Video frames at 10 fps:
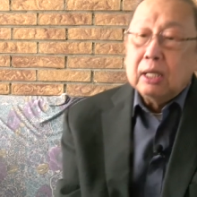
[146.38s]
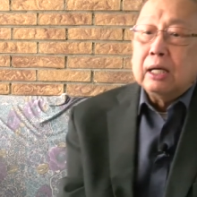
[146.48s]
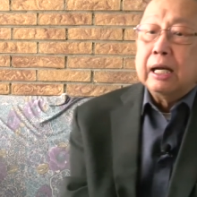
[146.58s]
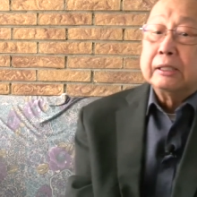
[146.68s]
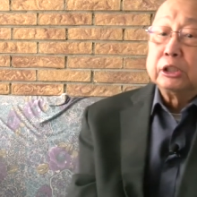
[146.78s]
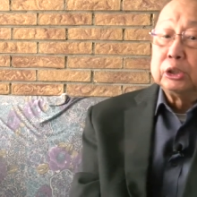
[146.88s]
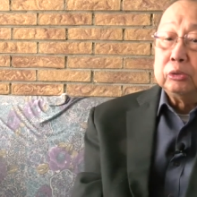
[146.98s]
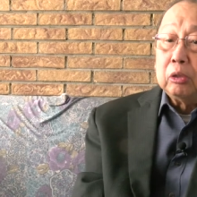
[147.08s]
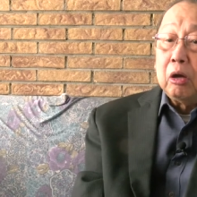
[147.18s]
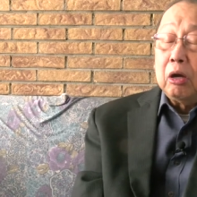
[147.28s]
Let us
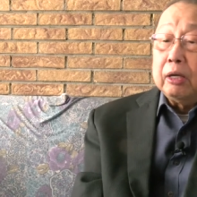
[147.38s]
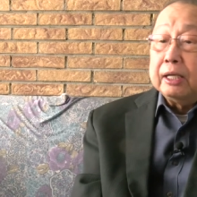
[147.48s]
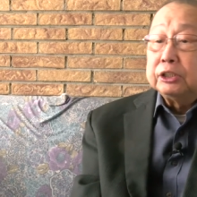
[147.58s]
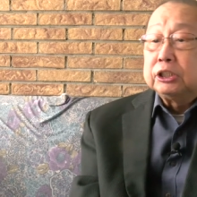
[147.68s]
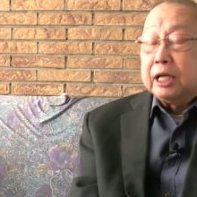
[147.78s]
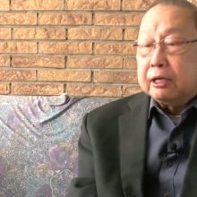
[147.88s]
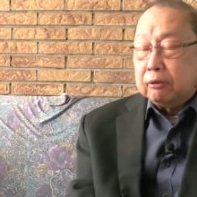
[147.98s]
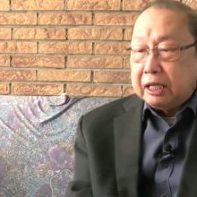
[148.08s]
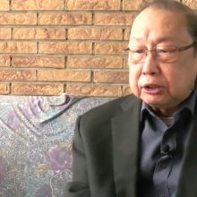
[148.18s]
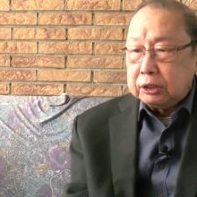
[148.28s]
draw and share
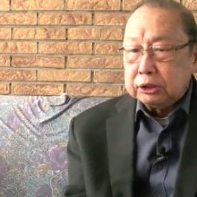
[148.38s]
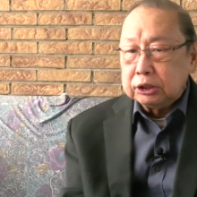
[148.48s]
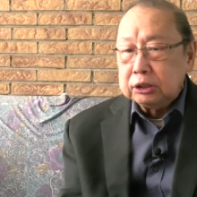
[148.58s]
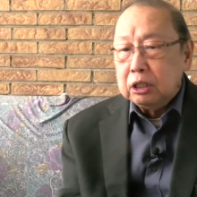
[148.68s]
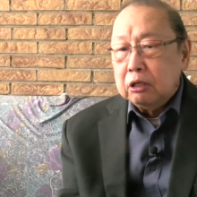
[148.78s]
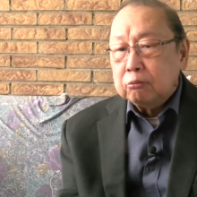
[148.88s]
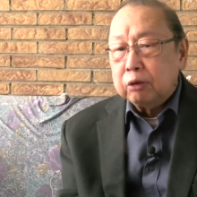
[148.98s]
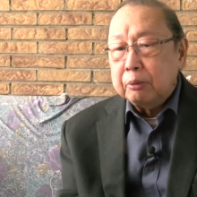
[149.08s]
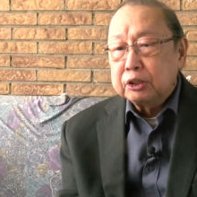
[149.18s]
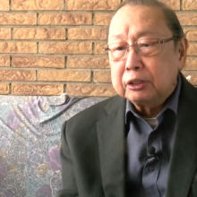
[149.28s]
lessons
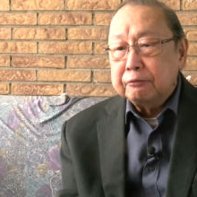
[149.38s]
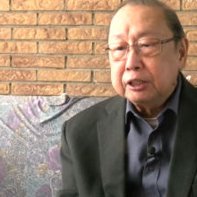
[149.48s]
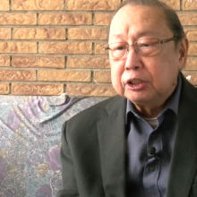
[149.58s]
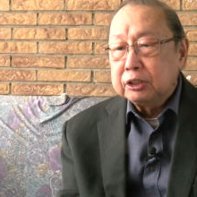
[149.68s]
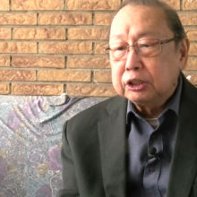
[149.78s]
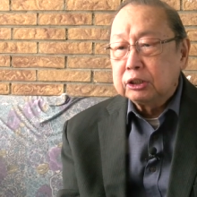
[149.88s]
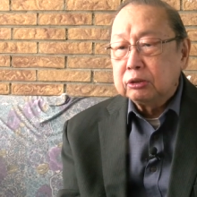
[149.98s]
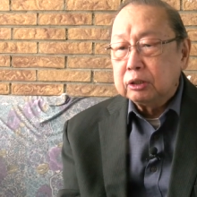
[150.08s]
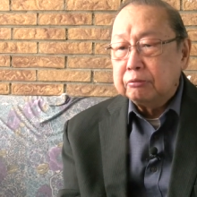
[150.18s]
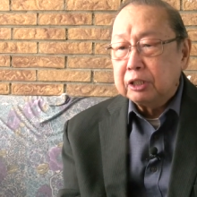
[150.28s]
from its revisionist
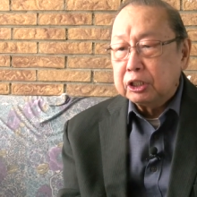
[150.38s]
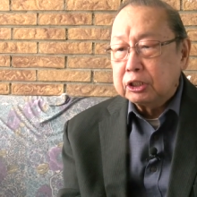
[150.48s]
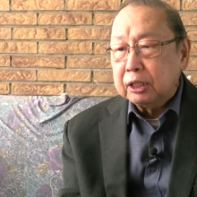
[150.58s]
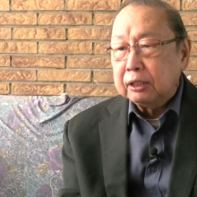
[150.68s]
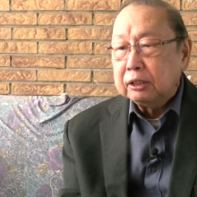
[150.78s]
reversal,